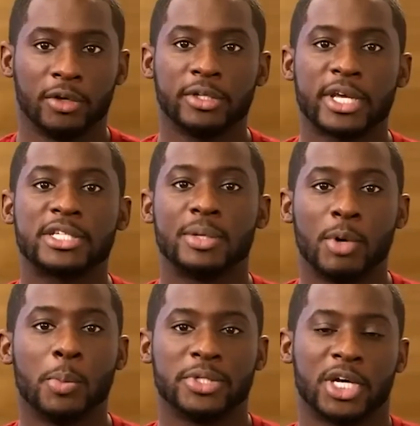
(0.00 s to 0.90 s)
It only takes a
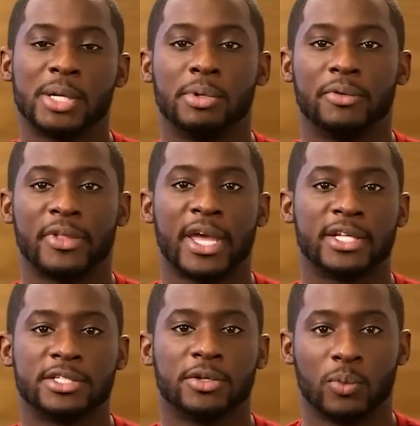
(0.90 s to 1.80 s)
moment to come up with the
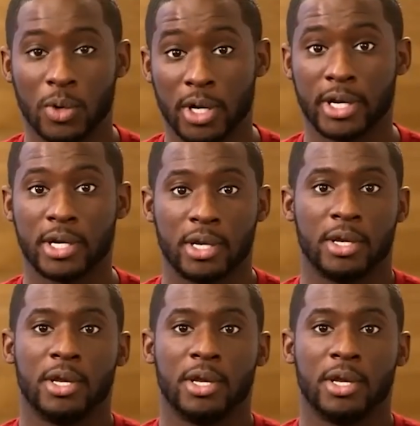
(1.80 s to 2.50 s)
answer one,